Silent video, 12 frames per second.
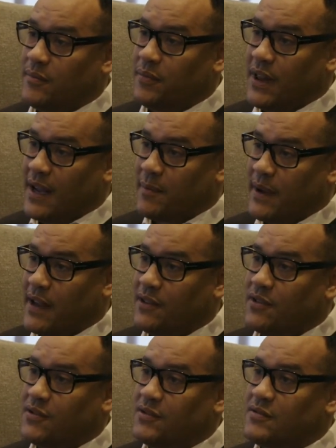Black
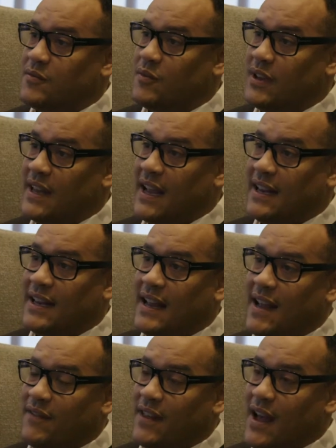Panthers when they didn't
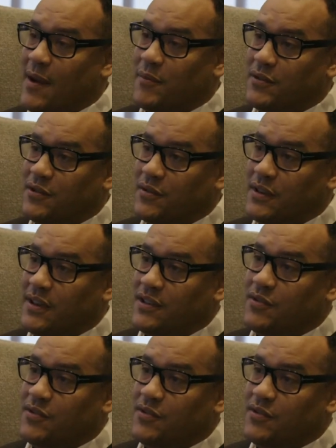have the opportunity